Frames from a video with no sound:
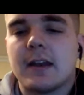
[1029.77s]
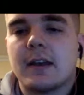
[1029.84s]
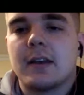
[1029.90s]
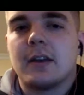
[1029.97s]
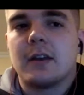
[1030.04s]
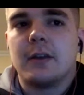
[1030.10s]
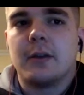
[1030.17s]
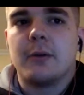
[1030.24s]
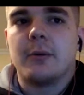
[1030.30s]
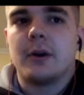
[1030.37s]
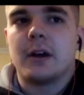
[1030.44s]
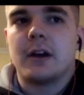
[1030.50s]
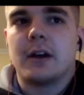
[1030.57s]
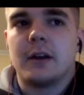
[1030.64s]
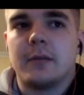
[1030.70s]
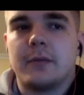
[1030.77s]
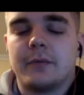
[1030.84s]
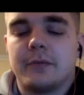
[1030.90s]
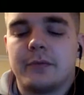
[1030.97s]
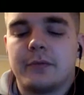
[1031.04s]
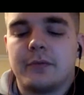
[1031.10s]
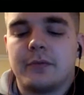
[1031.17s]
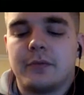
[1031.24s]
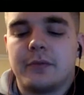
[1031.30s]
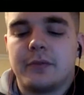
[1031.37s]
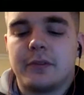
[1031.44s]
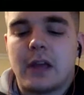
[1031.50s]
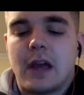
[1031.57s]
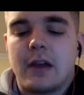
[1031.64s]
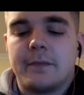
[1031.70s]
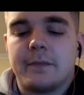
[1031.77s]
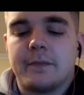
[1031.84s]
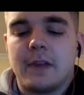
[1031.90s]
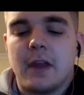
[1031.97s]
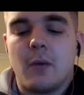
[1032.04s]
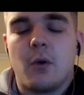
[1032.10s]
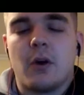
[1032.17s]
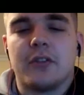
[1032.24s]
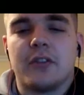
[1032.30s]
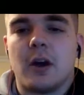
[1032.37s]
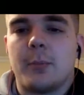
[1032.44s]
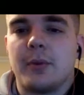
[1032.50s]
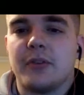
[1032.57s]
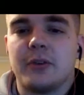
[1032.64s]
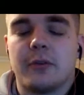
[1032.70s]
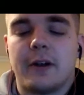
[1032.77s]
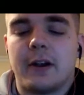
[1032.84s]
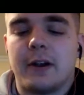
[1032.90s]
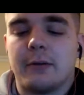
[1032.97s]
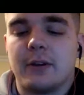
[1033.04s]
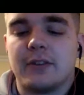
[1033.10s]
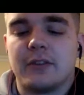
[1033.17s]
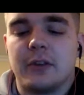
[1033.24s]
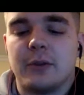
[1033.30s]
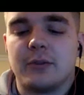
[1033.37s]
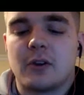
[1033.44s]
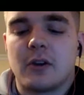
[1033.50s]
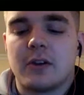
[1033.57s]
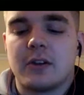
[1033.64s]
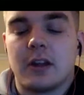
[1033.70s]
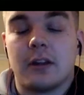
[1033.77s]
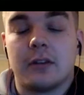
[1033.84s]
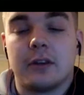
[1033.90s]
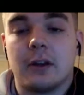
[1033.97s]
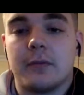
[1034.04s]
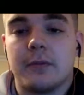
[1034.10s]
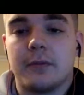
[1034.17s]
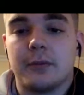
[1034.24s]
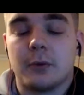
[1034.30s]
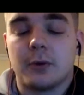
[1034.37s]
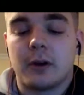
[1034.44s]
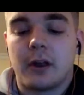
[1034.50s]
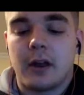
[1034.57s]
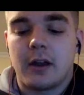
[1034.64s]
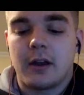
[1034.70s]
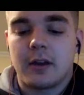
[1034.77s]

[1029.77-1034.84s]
It wasn't up until very recently you started deadlifting off the floor again.